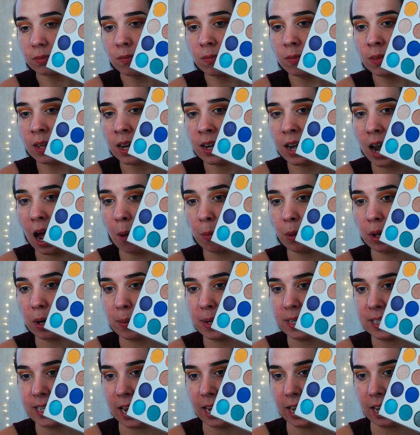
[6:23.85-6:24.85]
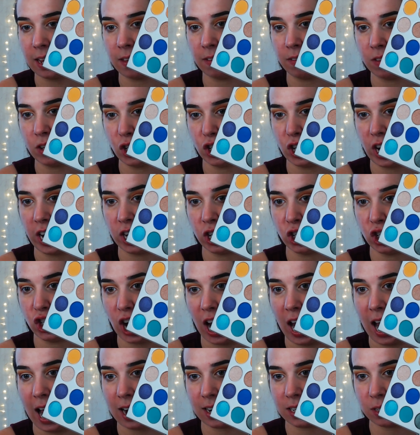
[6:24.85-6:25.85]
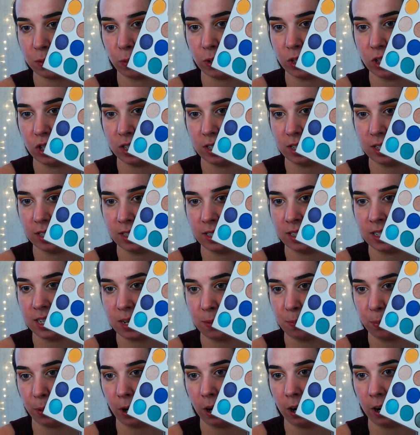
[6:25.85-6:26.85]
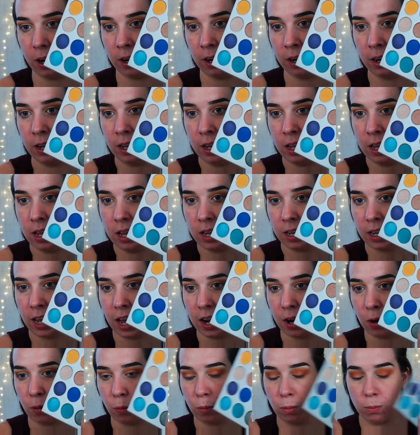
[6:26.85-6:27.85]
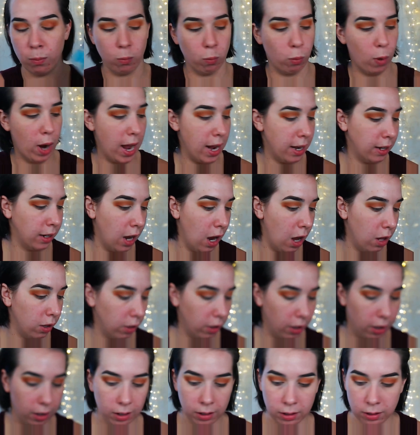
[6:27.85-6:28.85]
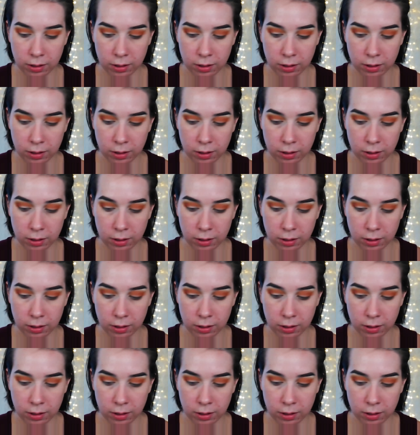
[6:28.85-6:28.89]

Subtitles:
Now I'm going to be taking the shade Jax, which is this deeper kind of red color.